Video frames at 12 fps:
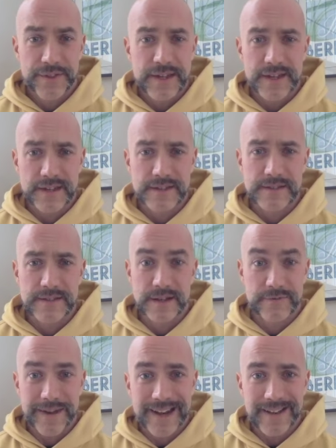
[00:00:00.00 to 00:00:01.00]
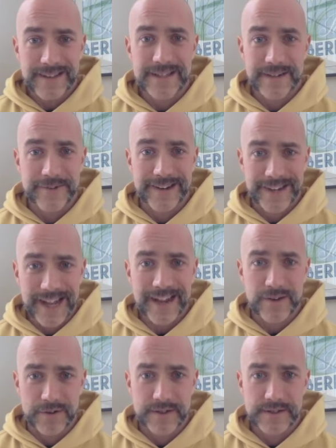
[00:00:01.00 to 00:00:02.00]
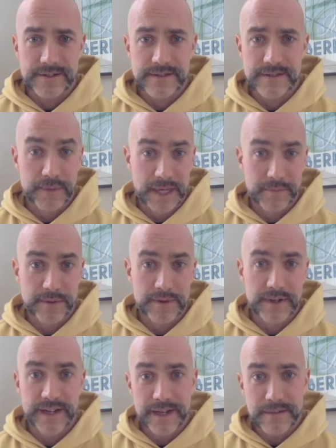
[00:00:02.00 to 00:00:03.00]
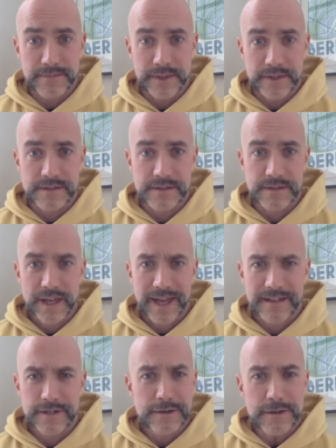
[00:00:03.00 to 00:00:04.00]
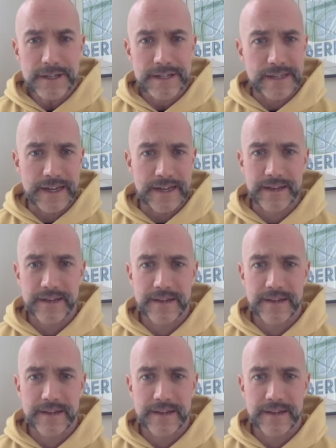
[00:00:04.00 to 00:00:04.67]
things of radically different categories, people and numbers, can't look alike.